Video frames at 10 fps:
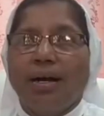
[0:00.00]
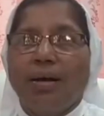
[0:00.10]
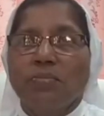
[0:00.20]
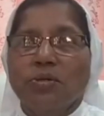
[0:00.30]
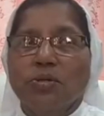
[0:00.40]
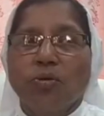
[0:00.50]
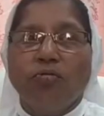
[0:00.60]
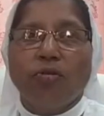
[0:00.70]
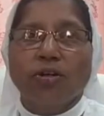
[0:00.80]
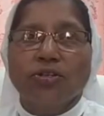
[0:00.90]
I'm so
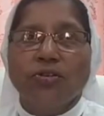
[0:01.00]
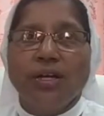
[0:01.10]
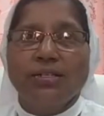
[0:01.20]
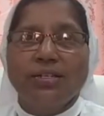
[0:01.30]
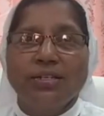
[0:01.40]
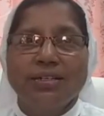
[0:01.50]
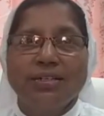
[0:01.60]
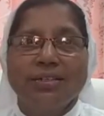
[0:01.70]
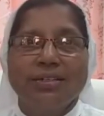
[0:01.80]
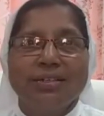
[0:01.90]
fortunate
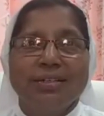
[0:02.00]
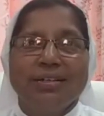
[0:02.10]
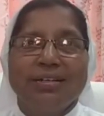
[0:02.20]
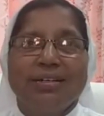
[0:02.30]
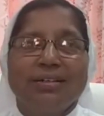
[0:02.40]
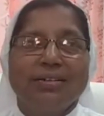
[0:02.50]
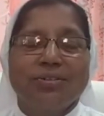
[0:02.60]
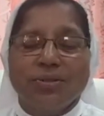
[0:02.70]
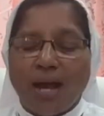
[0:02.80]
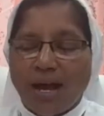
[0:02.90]

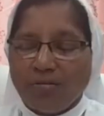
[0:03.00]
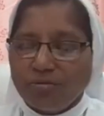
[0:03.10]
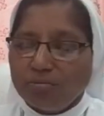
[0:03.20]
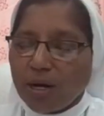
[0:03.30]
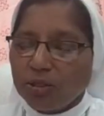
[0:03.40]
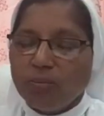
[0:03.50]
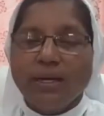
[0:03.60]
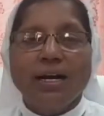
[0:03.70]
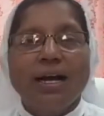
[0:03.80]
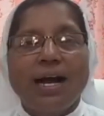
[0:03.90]
to have
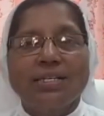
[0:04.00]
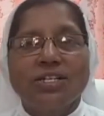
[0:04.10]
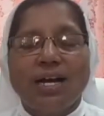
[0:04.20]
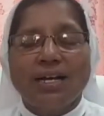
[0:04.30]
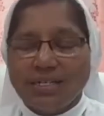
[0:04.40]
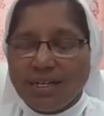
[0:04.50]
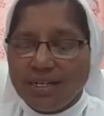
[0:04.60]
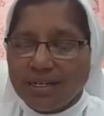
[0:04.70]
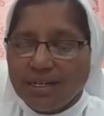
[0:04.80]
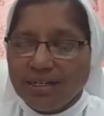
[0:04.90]
Madhabika Acharya,
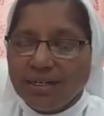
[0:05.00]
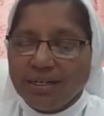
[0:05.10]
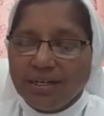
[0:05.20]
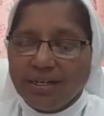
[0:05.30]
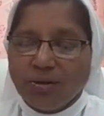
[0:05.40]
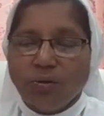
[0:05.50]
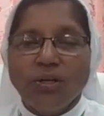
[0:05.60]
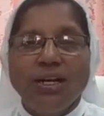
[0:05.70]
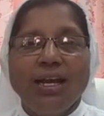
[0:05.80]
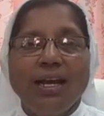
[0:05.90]

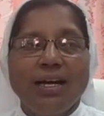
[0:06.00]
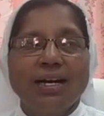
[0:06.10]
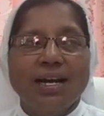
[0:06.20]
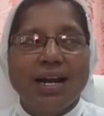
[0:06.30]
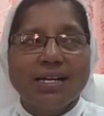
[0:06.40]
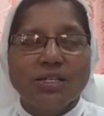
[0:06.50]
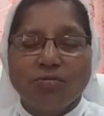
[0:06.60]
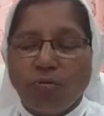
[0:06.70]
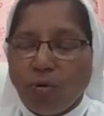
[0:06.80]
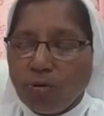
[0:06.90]
only a class
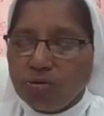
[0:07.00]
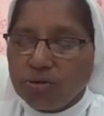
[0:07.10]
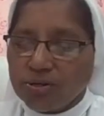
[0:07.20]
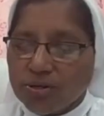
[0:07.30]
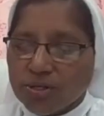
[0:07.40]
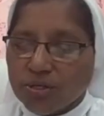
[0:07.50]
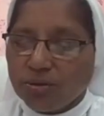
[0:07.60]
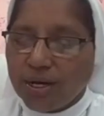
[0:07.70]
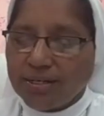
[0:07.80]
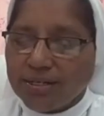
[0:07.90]
four
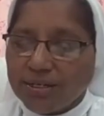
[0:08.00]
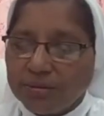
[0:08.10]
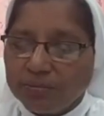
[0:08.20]
student,